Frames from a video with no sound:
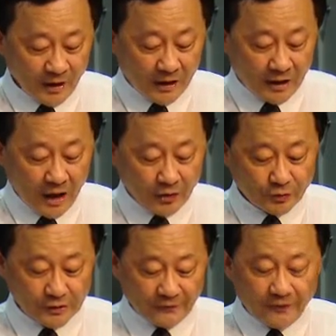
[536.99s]
and how
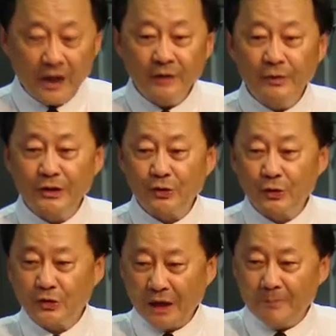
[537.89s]
to define
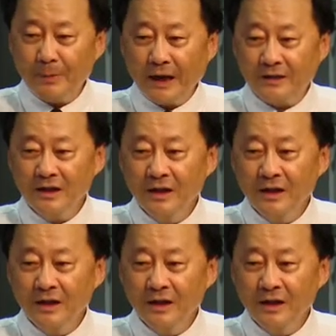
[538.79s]
research impact?